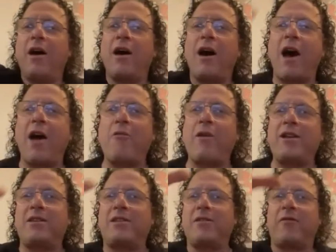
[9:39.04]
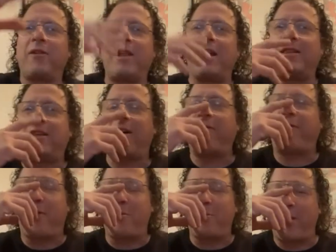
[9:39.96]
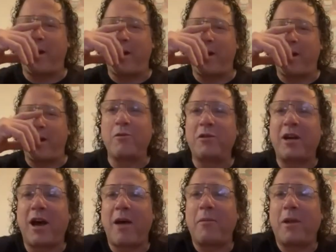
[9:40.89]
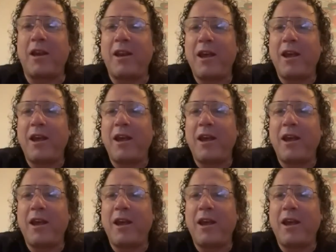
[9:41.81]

highways to Valletta from Birżebbuġa. I mean,